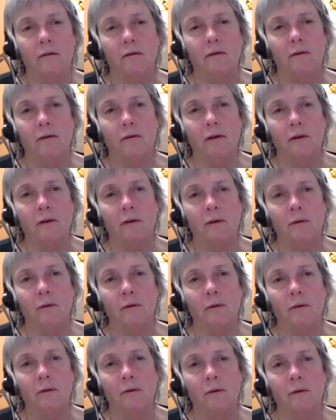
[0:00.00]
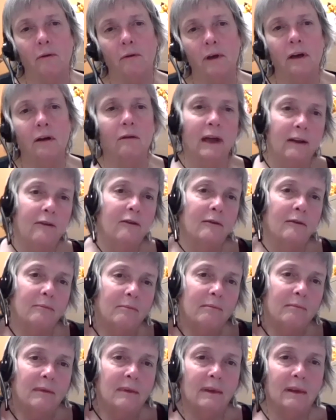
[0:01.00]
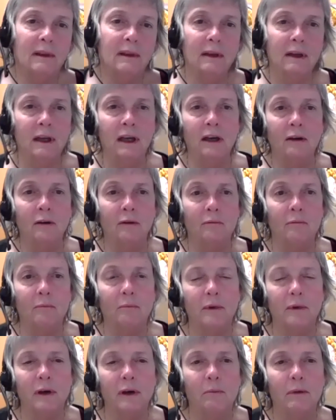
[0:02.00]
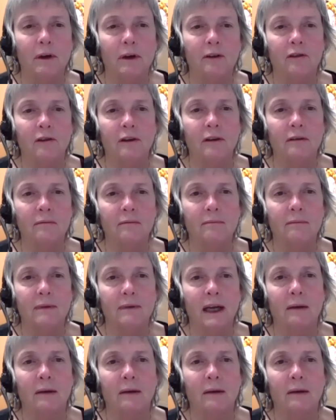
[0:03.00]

So, you know, that's, you know, pretty much. Yeah.